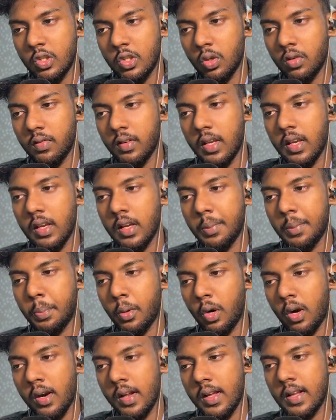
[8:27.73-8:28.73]
over here,
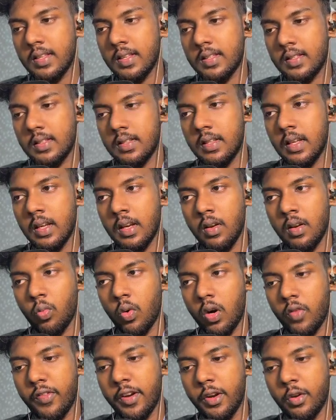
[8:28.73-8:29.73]
products, then
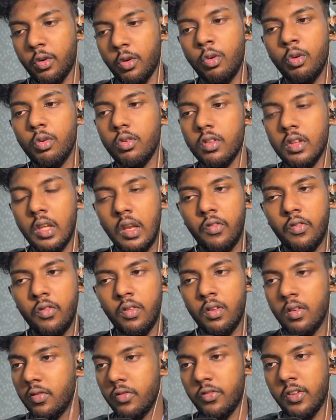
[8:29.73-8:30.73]
what we do,
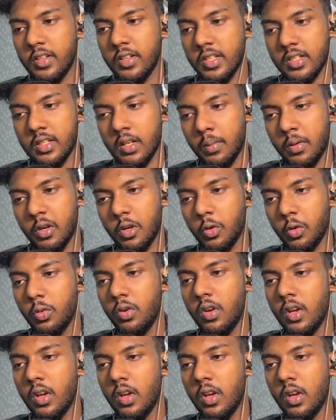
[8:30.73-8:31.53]
then features number 2,